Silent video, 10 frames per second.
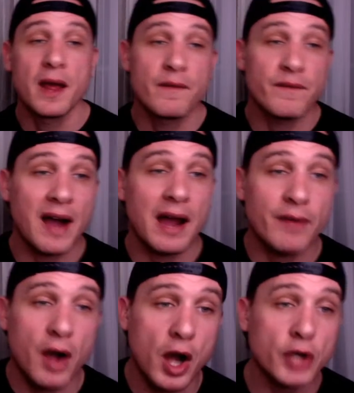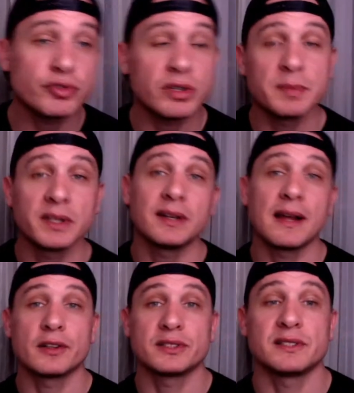five hundred million
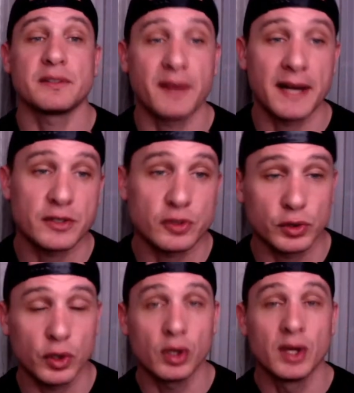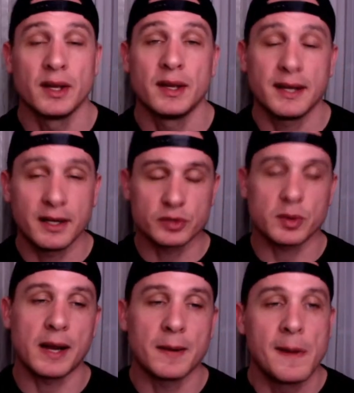dollars is the financial toll. And here's
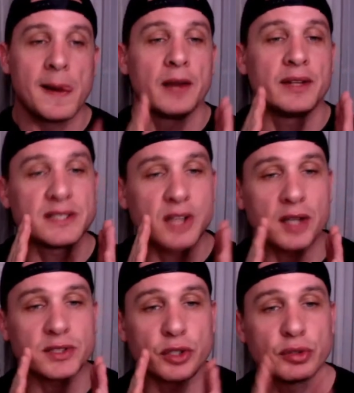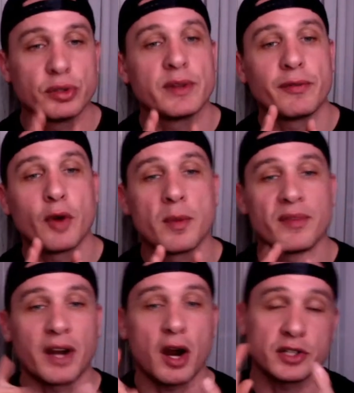why. These costs accrue in the form of
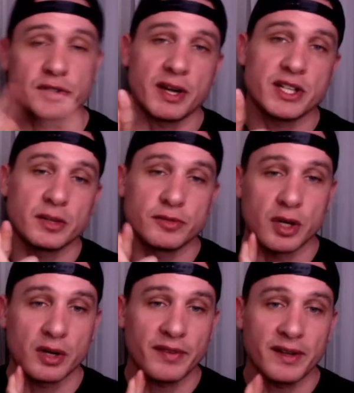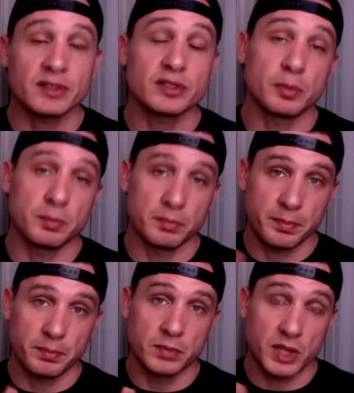incarceration of drug offenders. So,
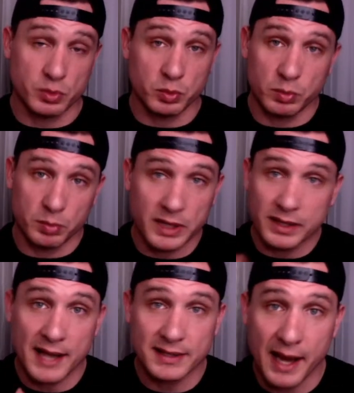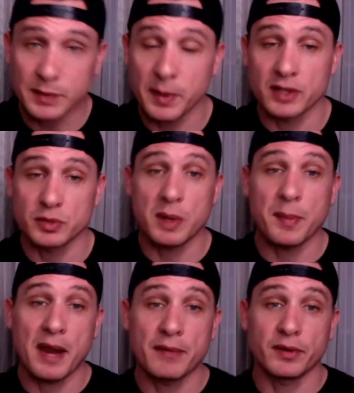because as taxpayers, we
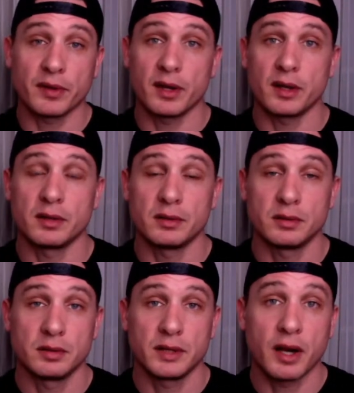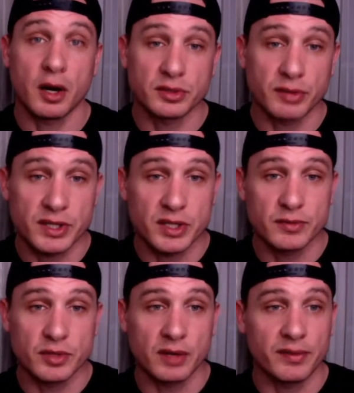pay for the incarceration of
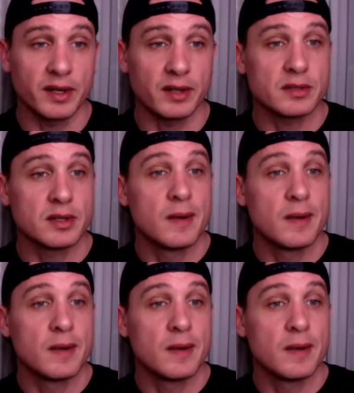drug offenders,